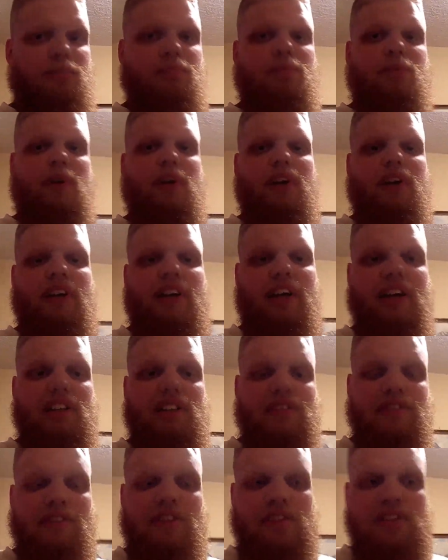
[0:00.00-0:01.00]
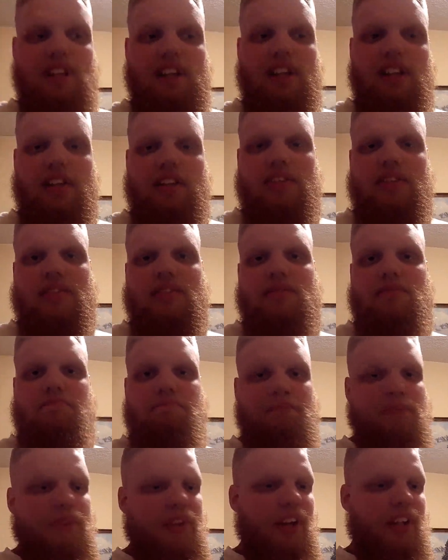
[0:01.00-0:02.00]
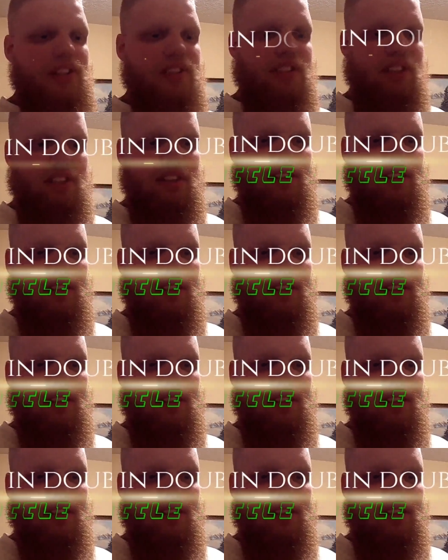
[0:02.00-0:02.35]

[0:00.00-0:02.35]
But as for today, that's it,